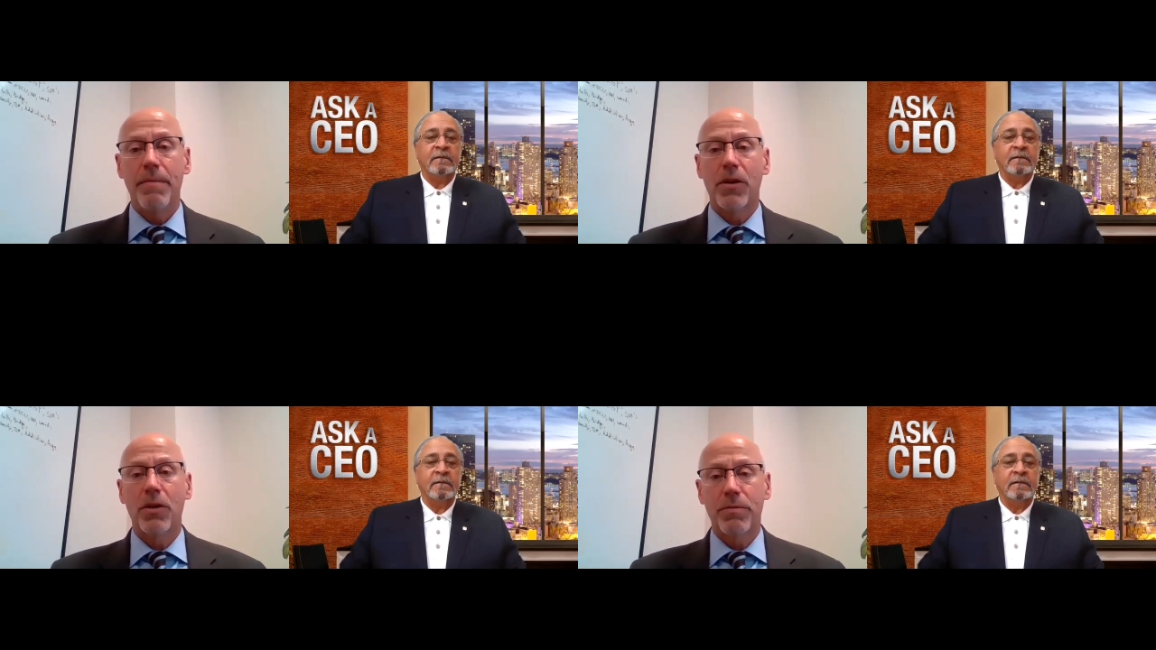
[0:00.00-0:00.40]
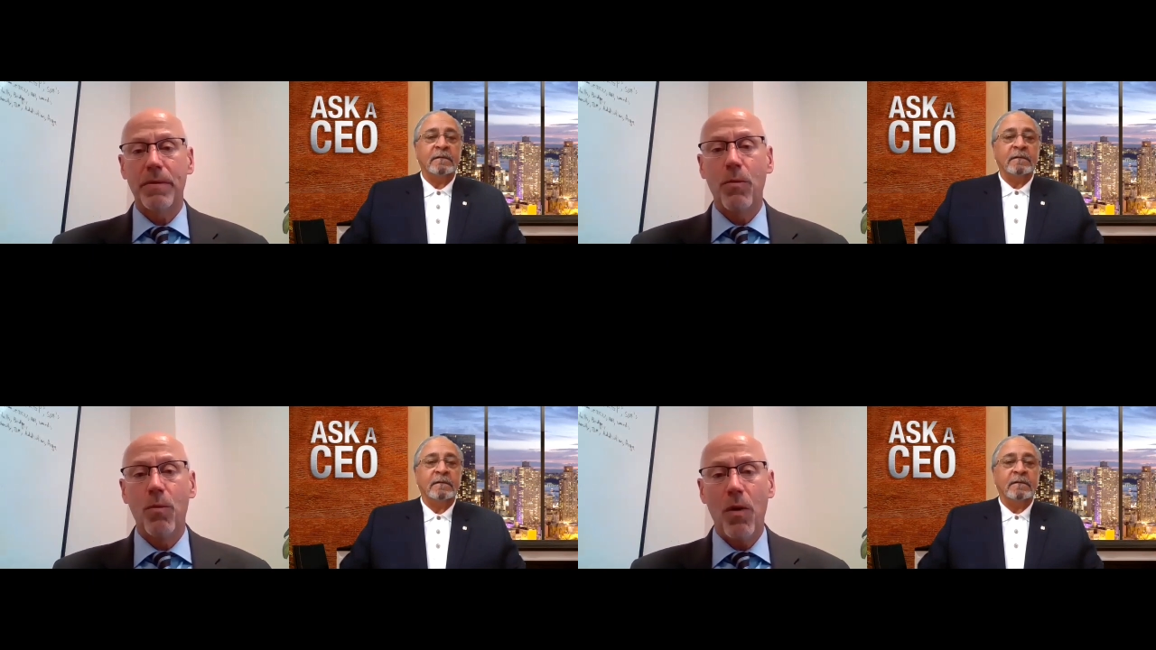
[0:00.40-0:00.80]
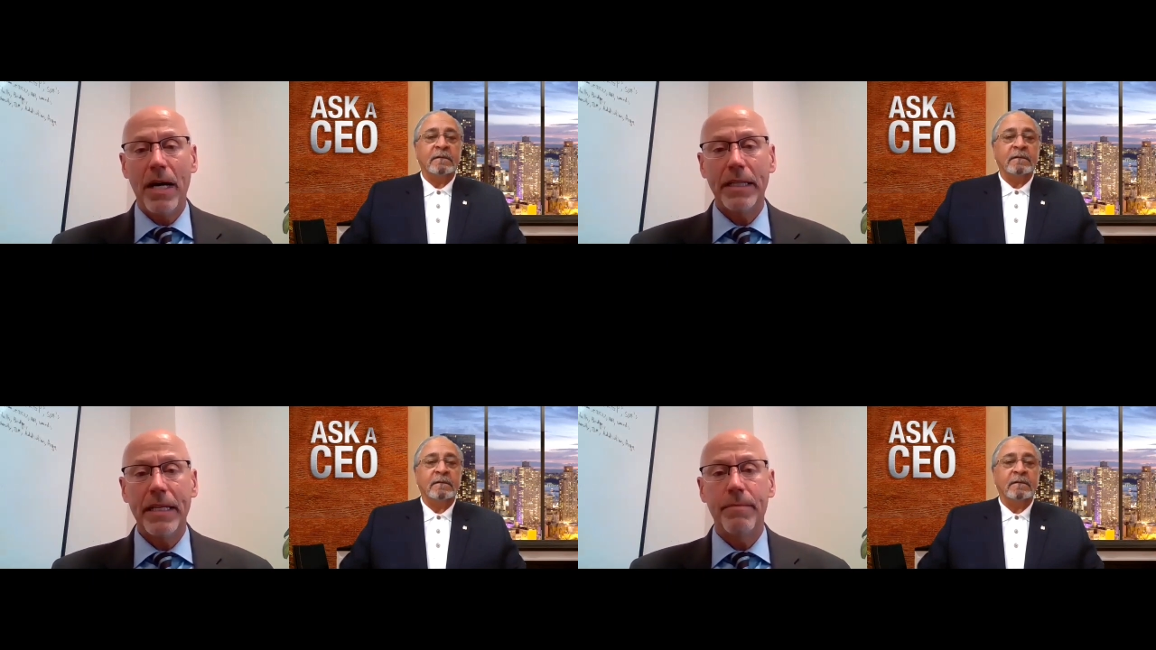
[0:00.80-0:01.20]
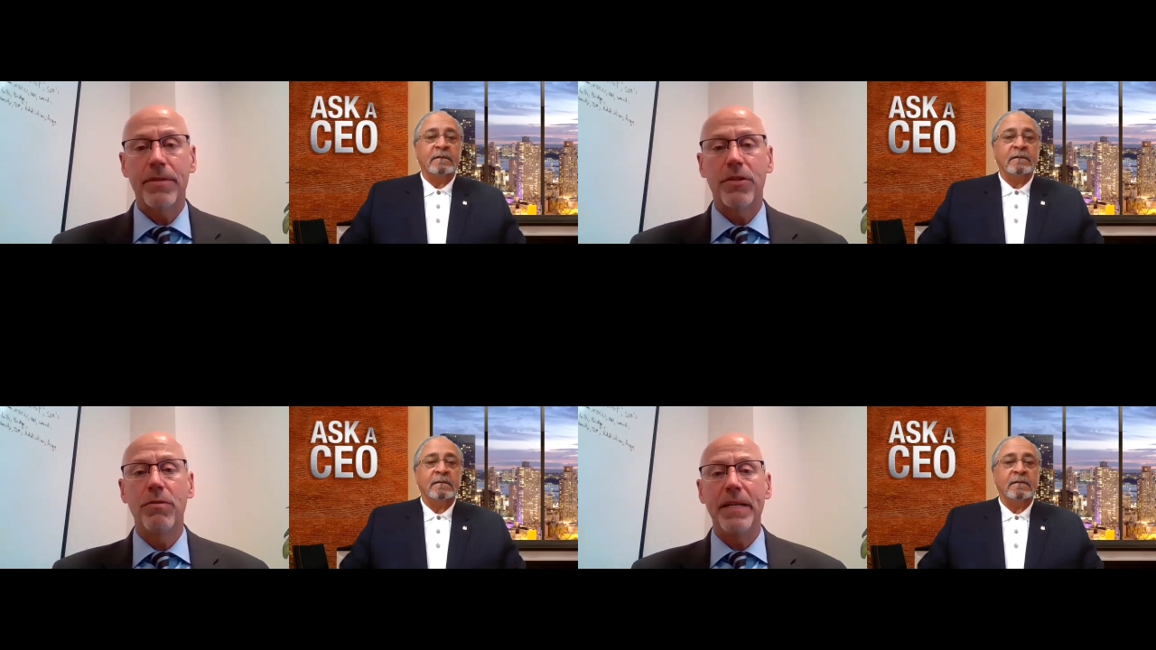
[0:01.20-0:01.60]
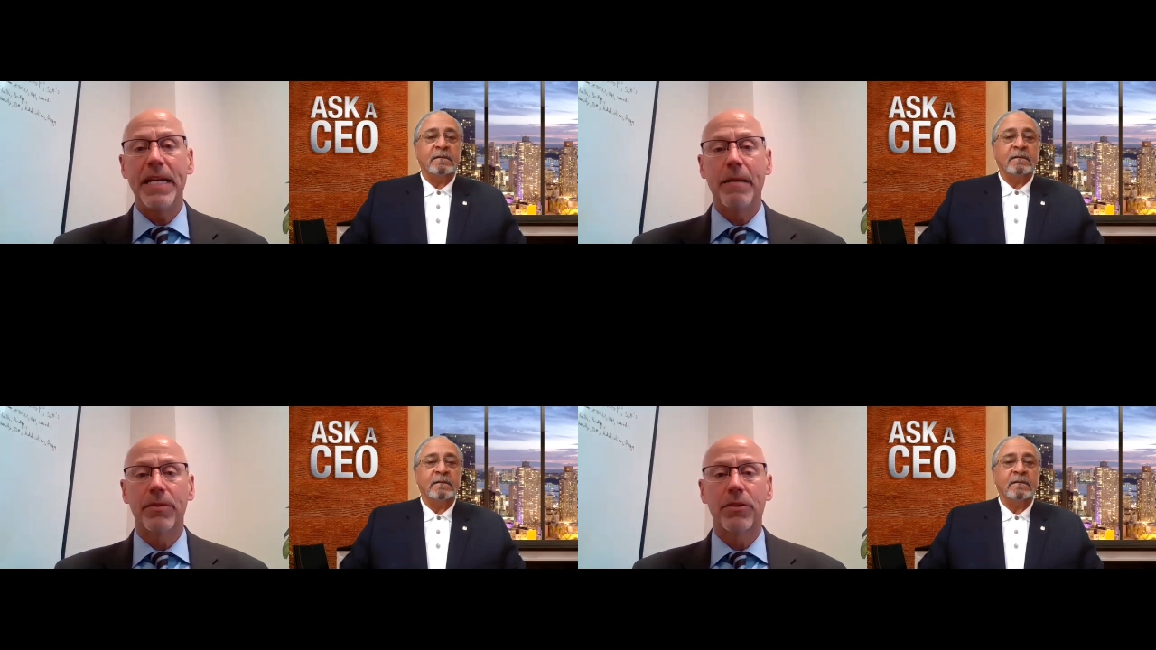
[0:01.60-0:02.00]
Speaker 1: because we want them to
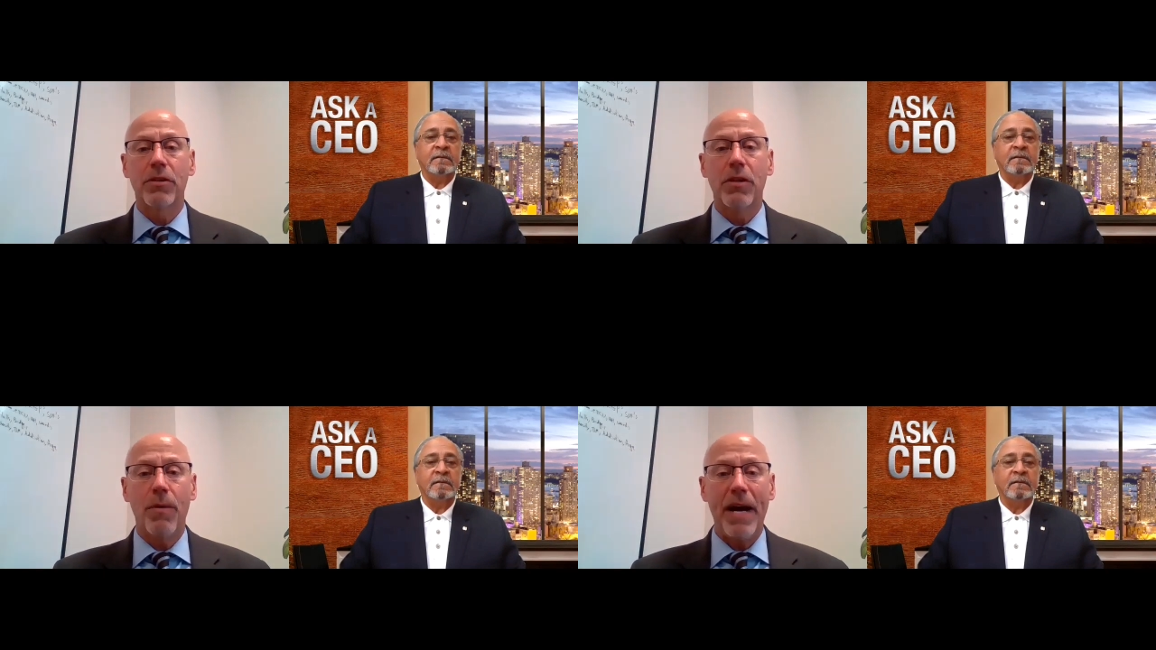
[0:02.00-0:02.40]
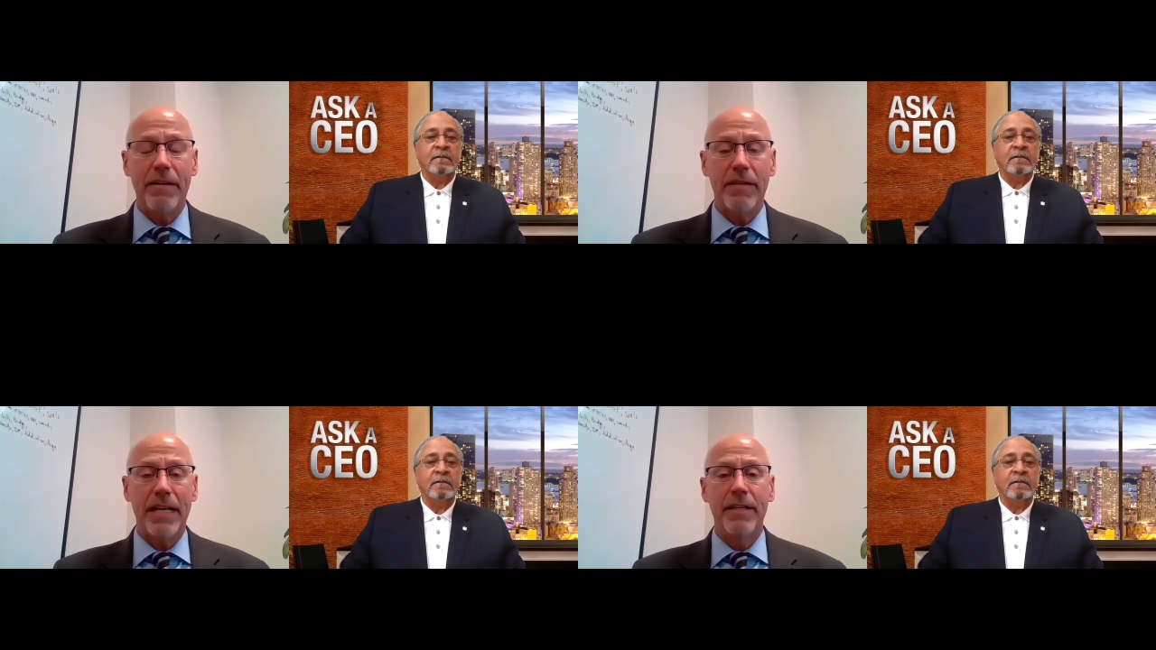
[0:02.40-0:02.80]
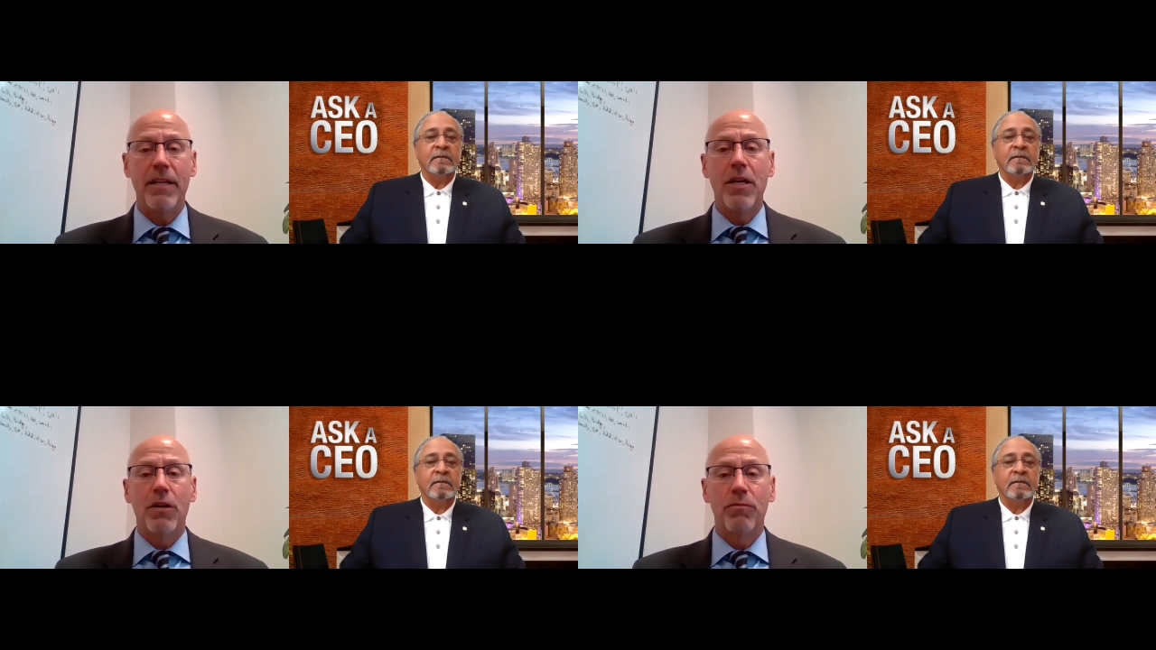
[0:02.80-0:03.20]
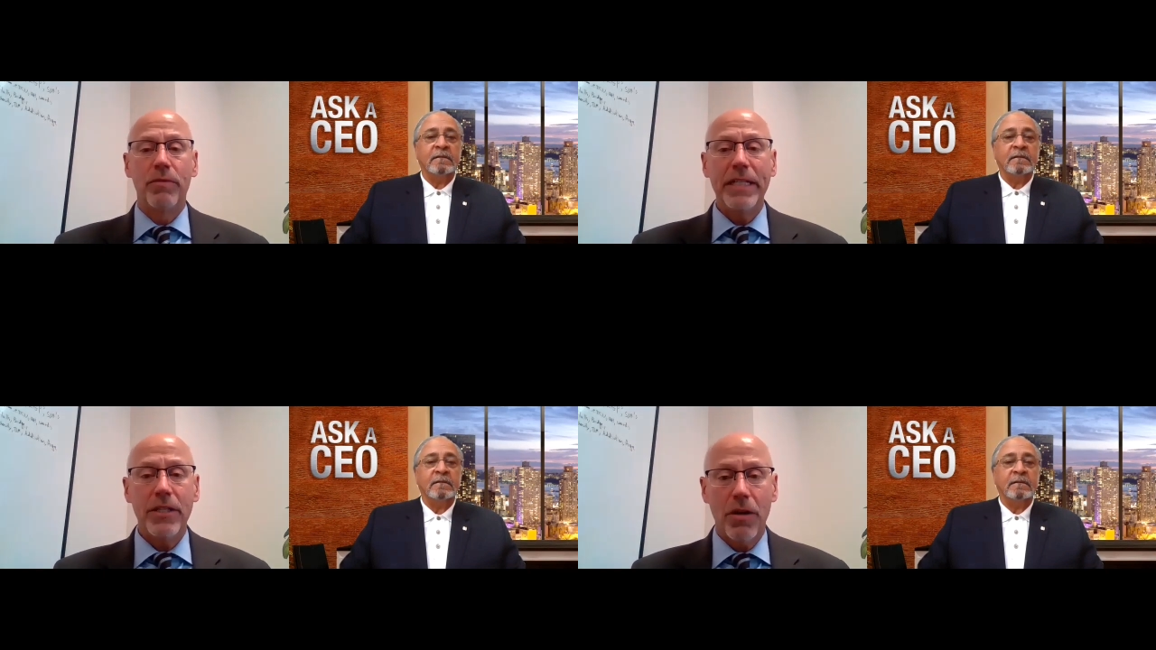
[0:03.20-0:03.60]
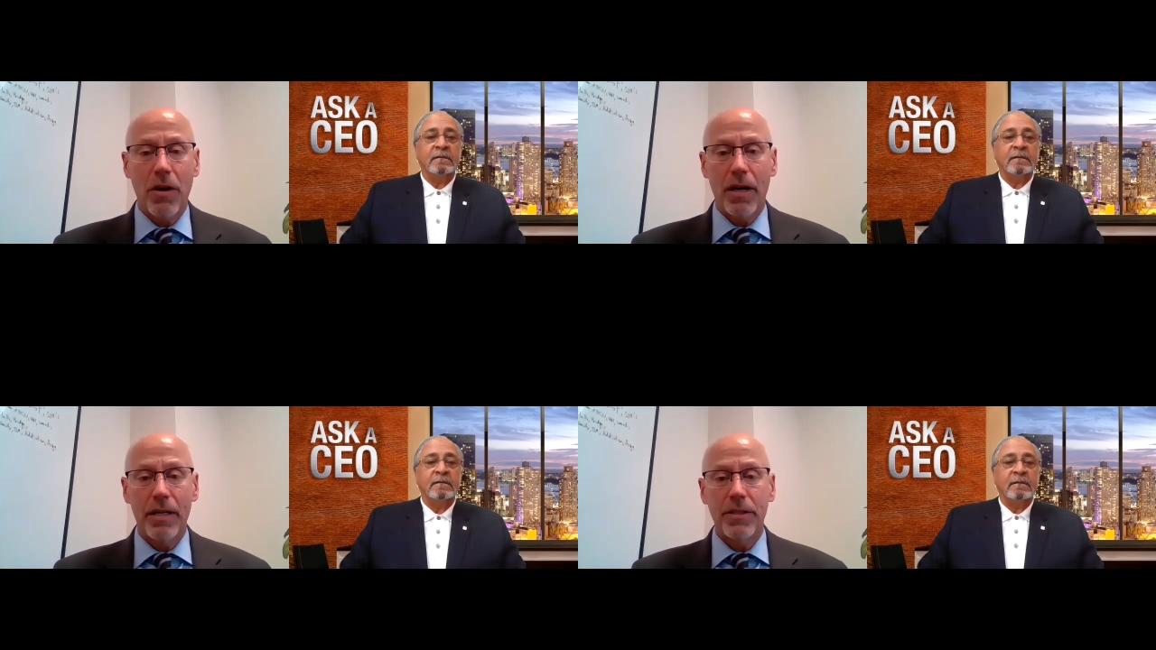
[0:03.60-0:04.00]
be able to go out and
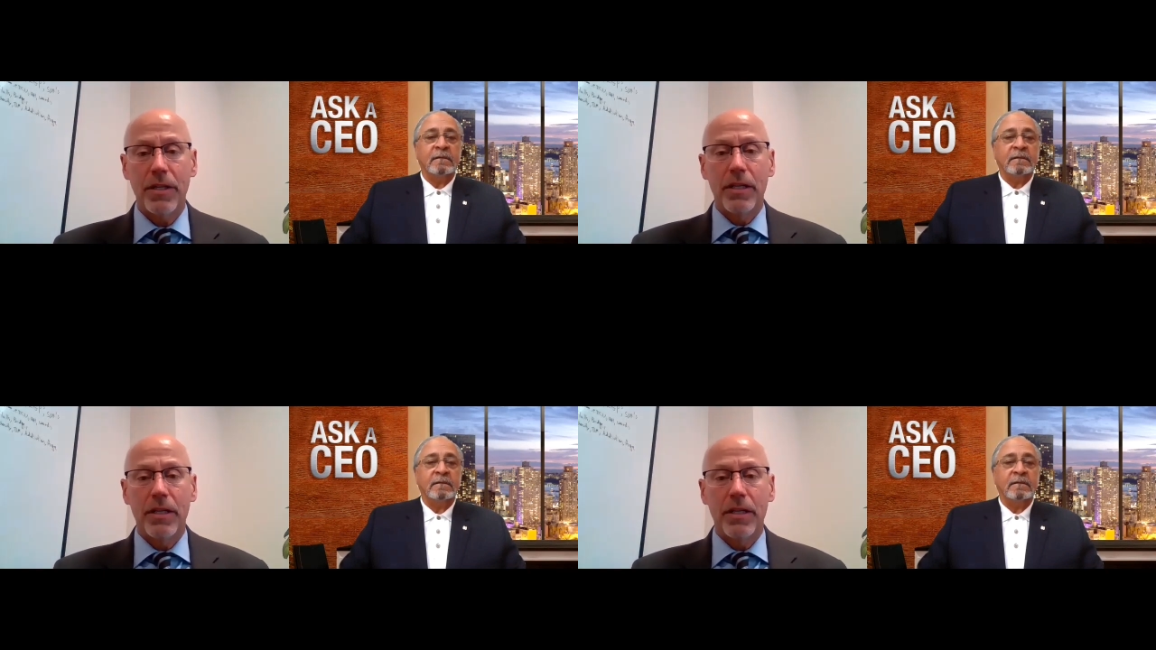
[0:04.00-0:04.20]
recharge,